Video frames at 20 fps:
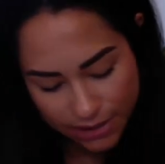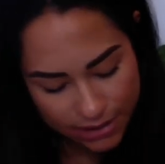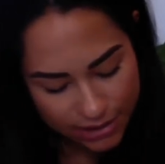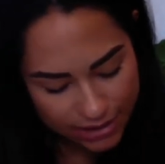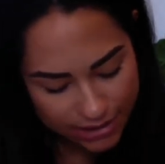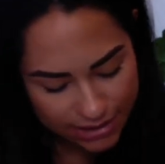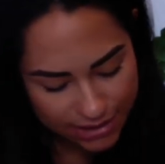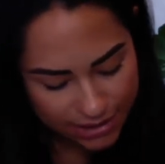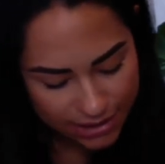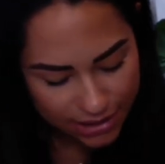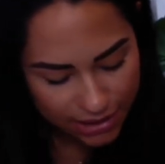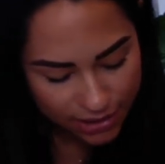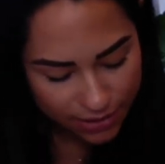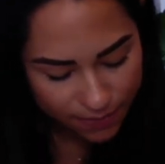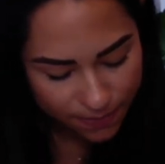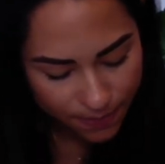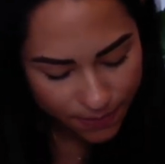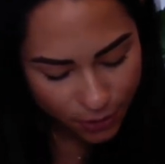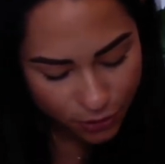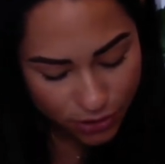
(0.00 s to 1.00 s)
let's
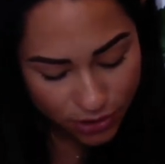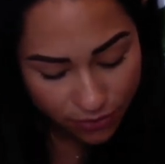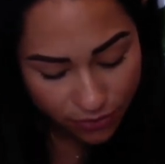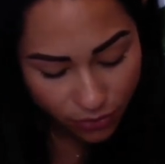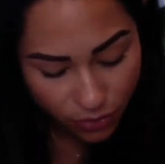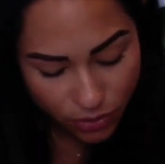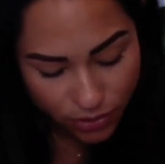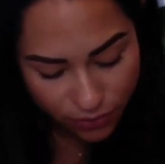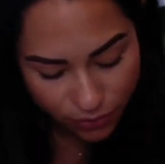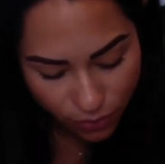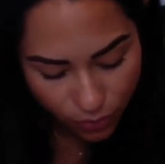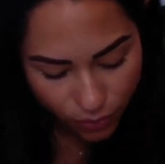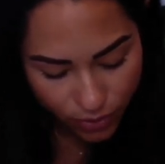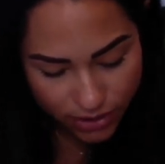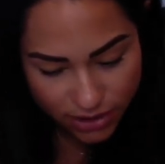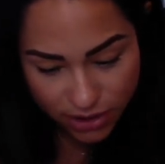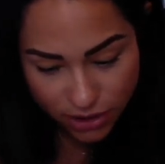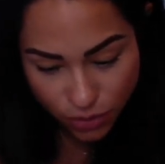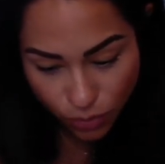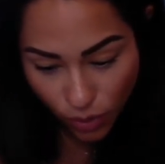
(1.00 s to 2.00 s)
see, there's several different
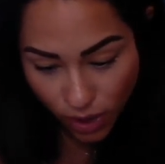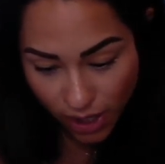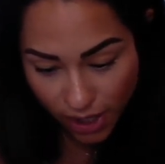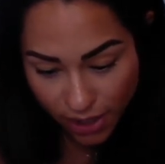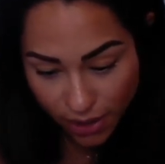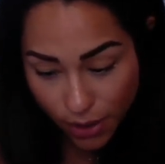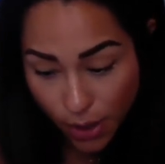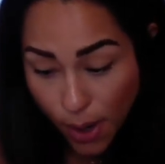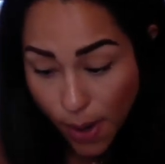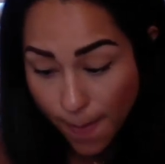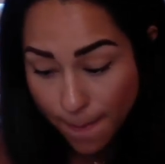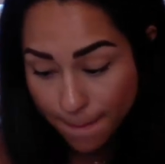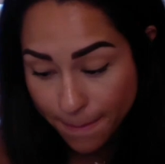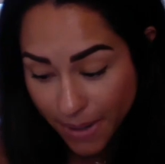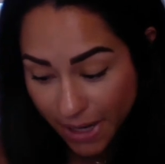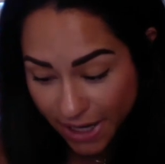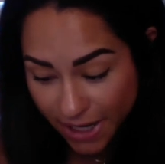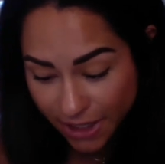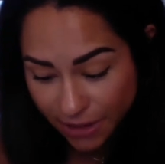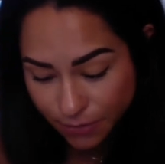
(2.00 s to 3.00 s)
reasons why,
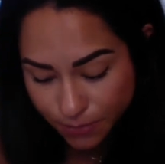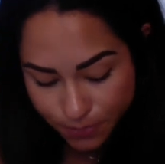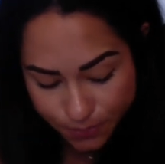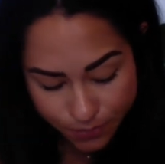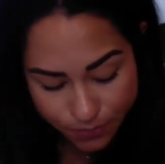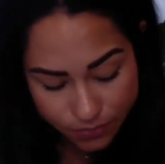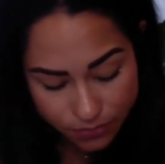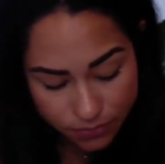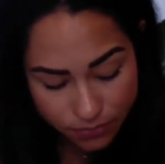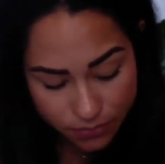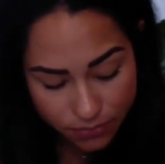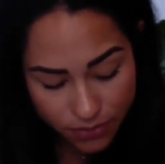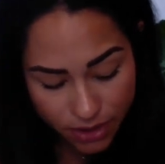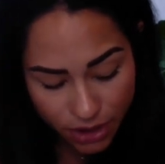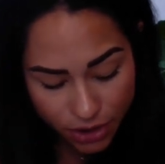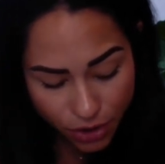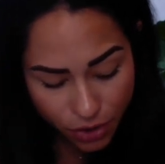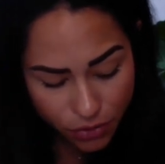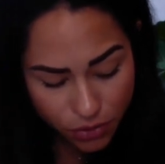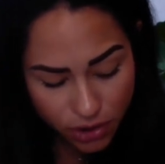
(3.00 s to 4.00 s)
but
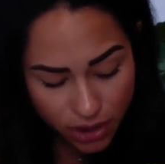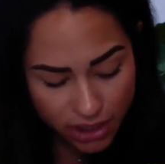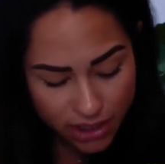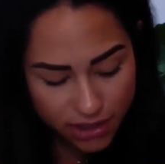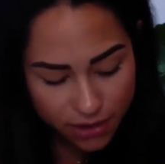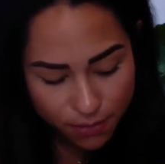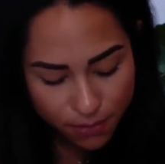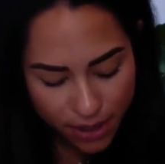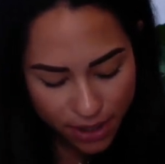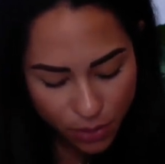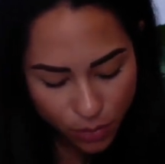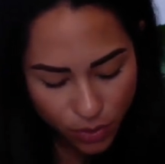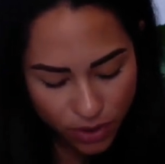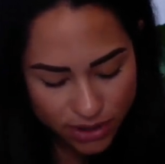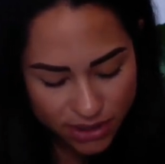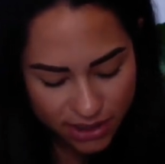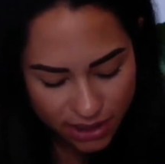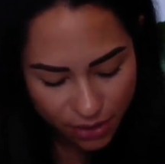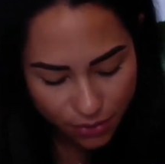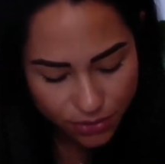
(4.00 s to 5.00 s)
those are kind of the main
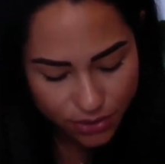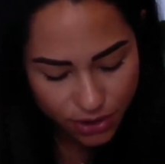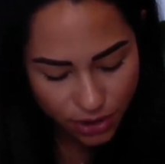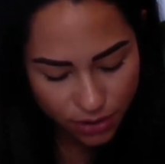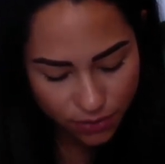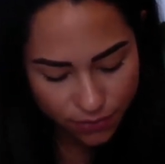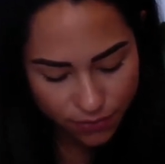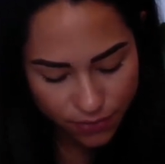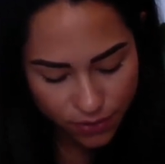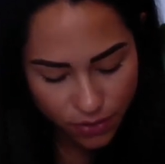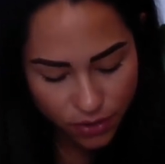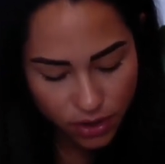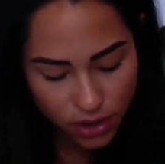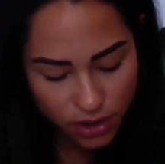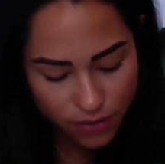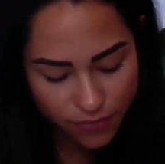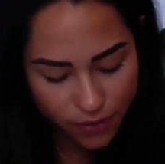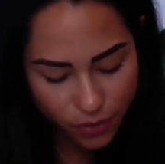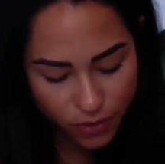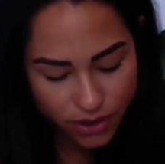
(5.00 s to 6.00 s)
ones that I was going to fo
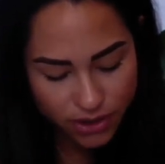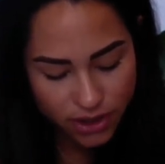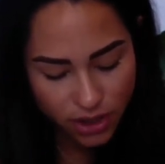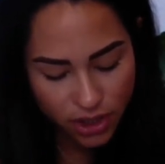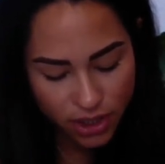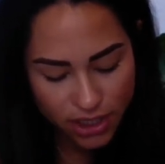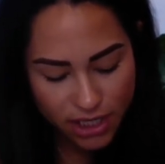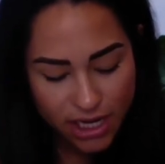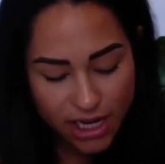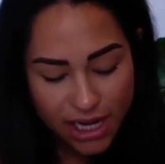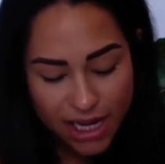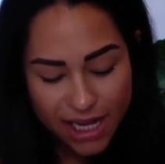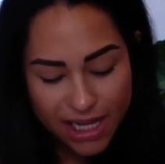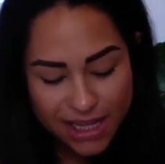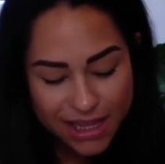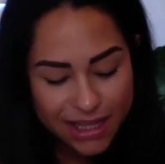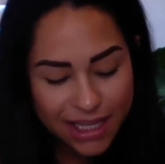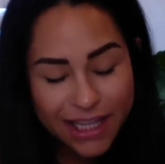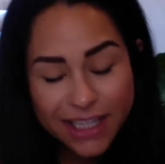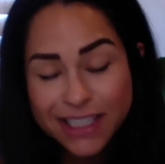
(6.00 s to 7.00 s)
focus on.
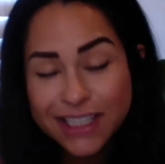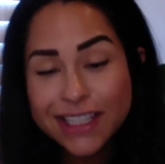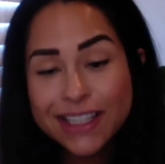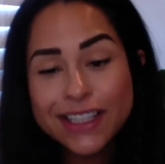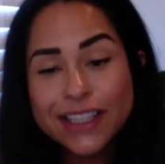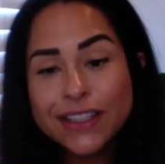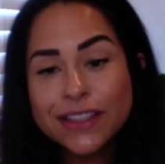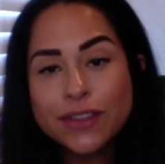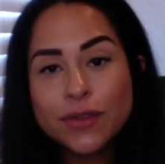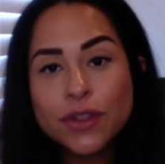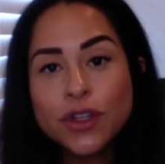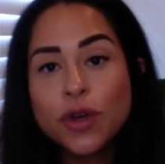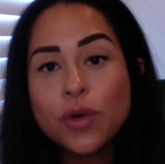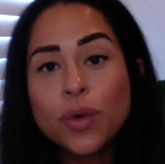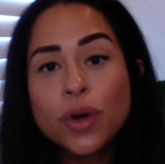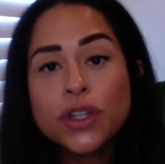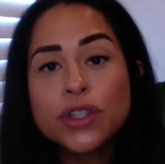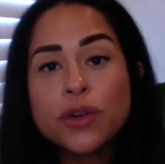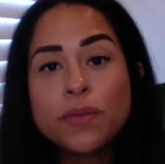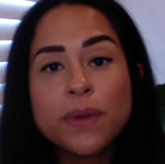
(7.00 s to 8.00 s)
Like, new
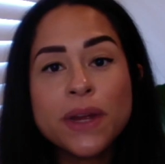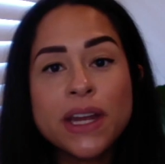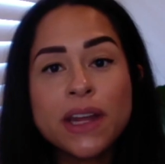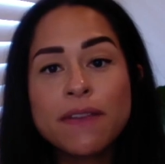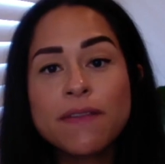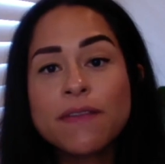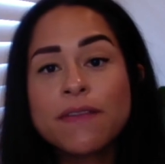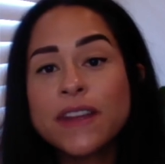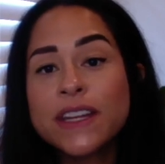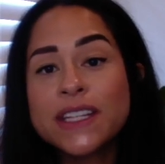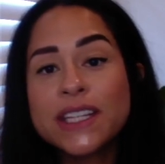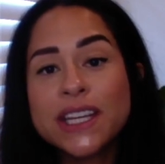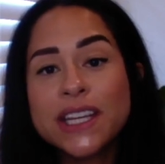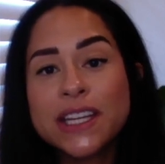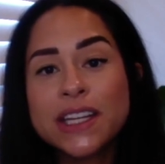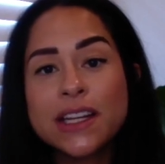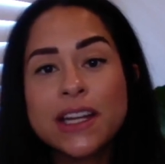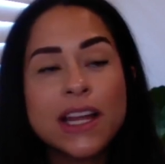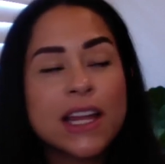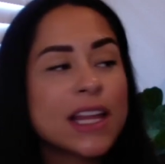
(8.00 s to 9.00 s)
words are being
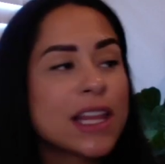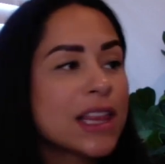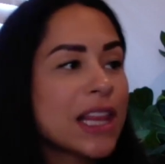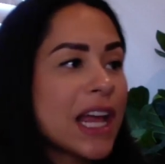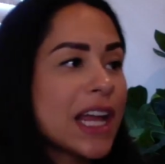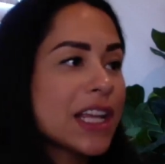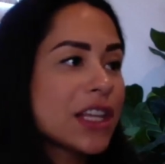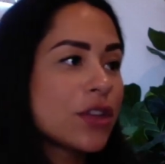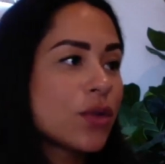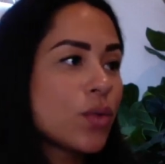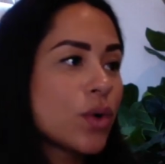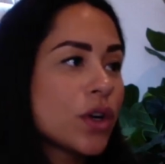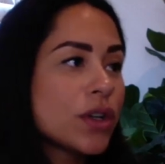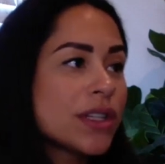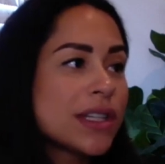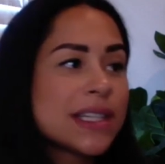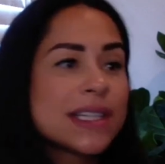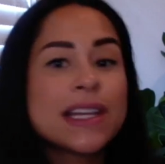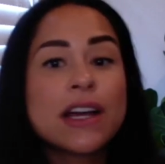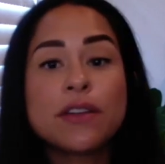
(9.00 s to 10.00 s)
invented, like the word
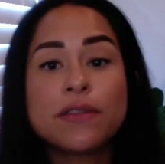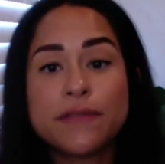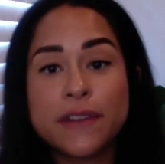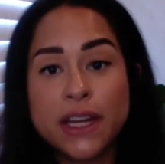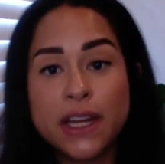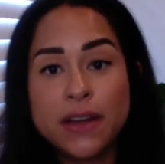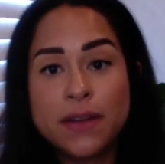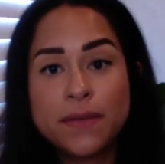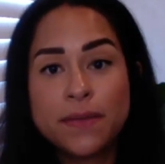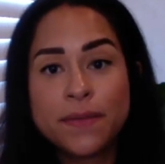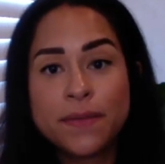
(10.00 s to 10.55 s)
selfie.